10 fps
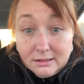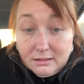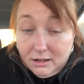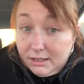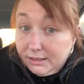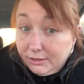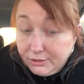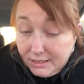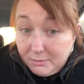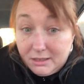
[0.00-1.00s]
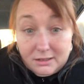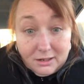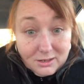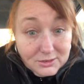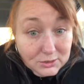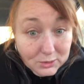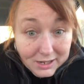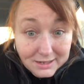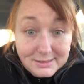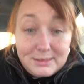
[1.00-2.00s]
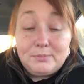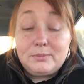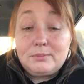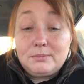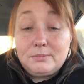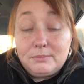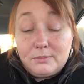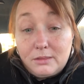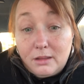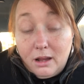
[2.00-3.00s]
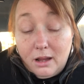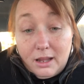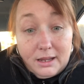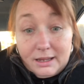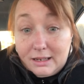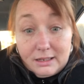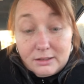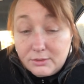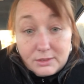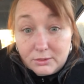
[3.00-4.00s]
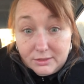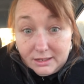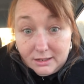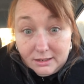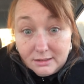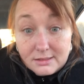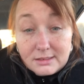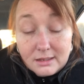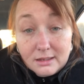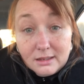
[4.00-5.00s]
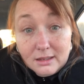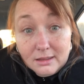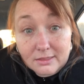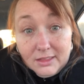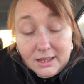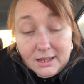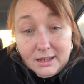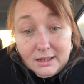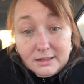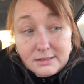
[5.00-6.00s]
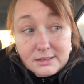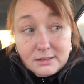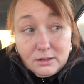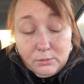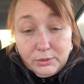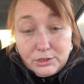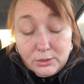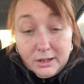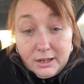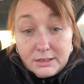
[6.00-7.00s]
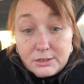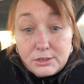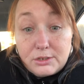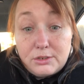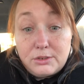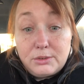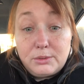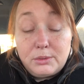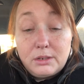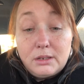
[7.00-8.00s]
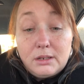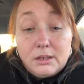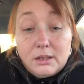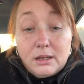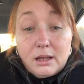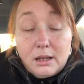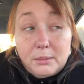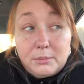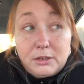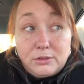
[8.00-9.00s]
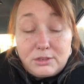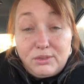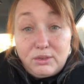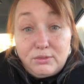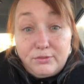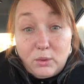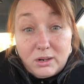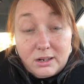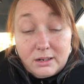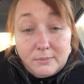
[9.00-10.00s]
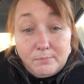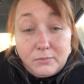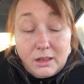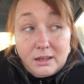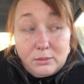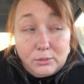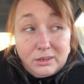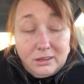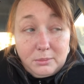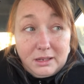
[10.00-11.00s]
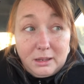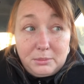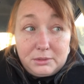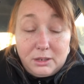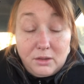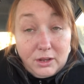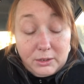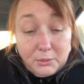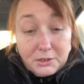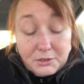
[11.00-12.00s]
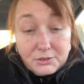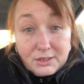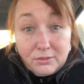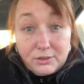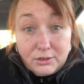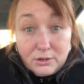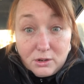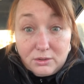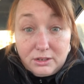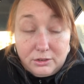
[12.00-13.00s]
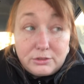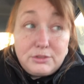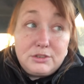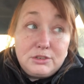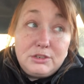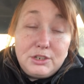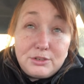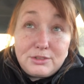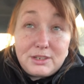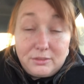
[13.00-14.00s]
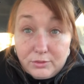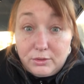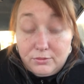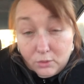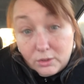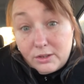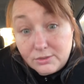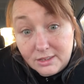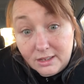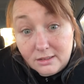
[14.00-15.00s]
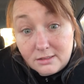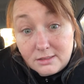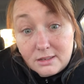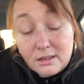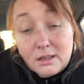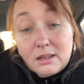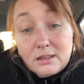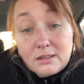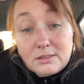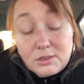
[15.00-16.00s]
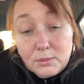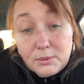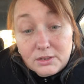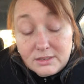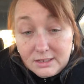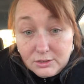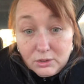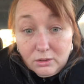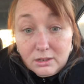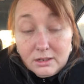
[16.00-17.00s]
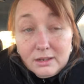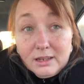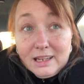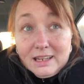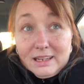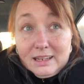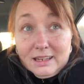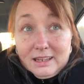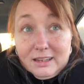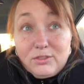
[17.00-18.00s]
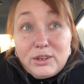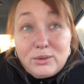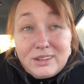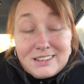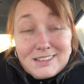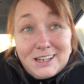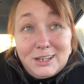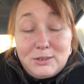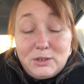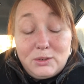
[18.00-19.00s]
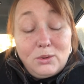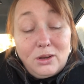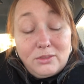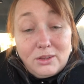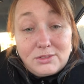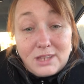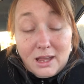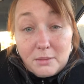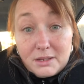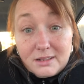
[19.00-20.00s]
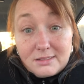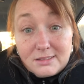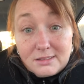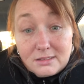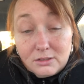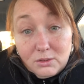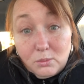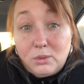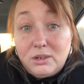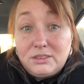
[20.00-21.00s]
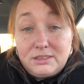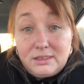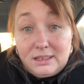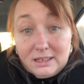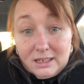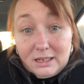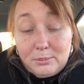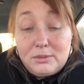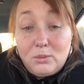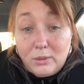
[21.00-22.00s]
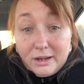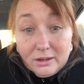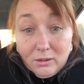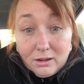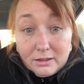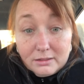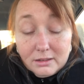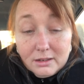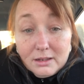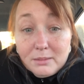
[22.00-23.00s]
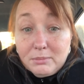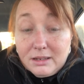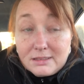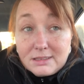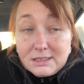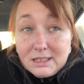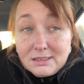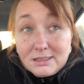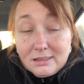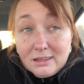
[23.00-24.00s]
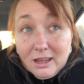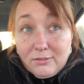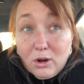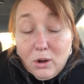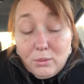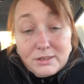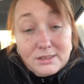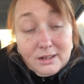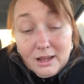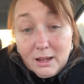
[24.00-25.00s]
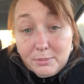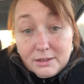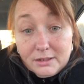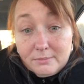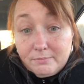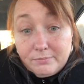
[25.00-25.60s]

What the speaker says: not entertainment, not stress, not any of those other things that we try to use food for, and really being able to evaluate yourself and know that you're using food for those things is super essential. If you continue on those habits, you will keep the weight on, because things in life are always going to happen.